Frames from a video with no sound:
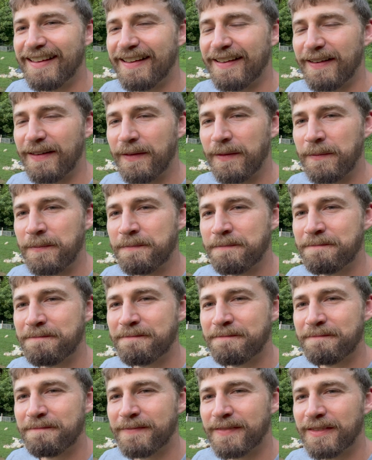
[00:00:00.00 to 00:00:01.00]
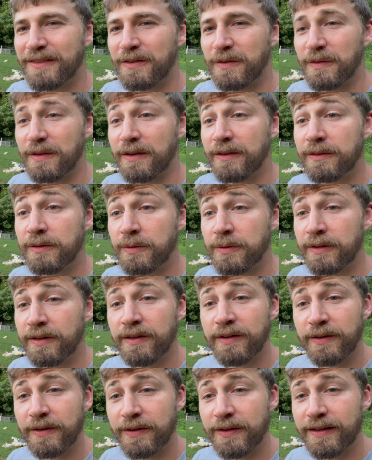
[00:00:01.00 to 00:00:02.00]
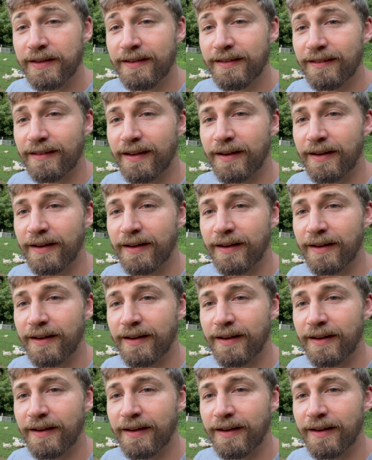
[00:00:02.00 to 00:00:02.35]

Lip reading: So they're doing good.